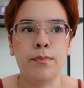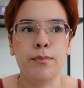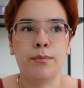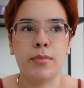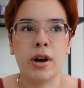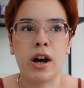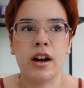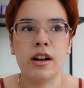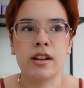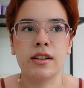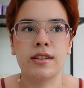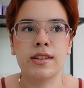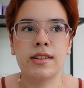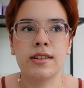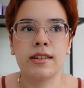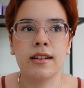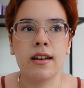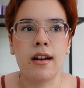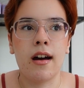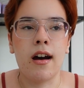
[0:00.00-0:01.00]

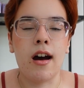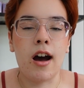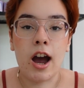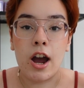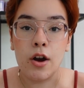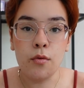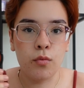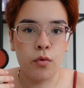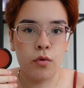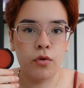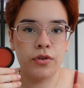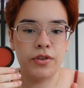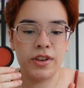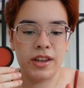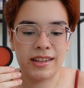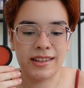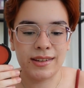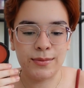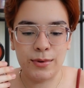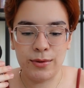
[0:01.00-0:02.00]
but I wore
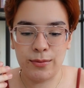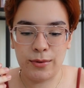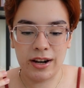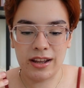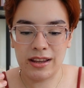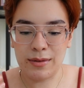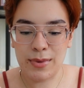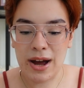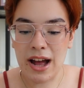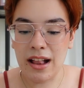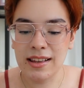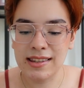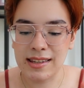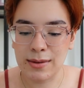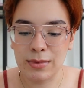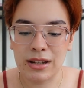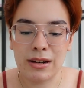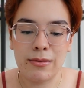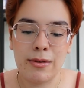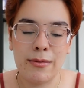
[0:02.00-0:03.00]
this with one of the palettes
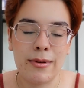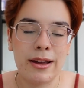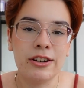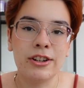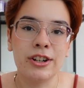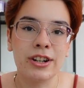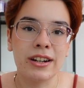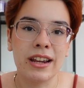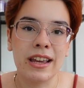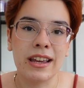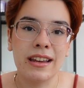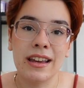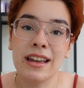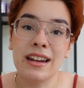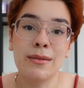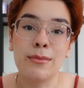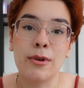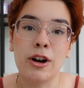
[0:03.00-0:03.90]
I'm going to be mentioning in a